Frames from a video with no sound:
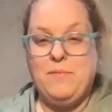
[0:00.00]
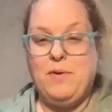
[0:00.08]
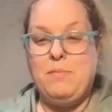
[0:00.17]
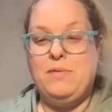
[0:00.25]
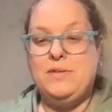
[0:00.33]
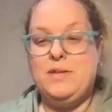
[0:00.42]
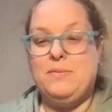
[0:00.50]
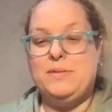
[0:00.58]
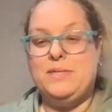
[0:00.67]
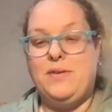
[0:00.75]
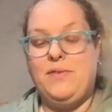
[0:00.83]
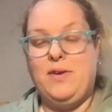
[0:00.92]
We moved to the
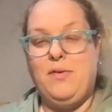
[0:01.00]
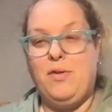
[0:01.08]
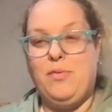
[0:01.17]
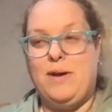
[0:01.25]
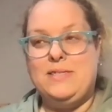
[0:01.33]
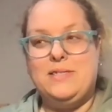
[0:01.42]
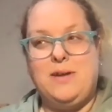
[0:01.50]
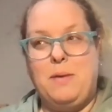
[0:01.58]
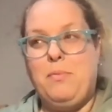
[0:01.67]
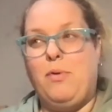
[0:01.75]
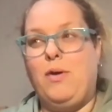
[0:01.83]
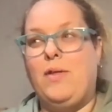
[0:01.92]
Pacific Northwest,
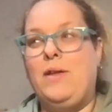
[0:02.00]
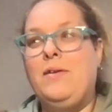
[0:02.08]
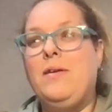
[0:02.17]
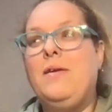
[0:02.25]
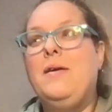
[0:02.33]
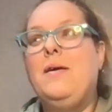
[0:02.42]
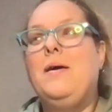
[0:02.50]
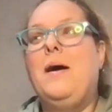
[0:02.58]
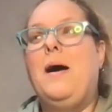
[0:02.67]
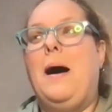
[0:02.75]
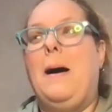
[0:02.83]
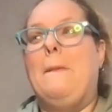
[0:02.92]
not Portland,
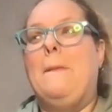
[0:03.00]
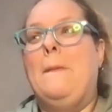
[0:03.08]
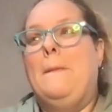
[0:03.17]
uh,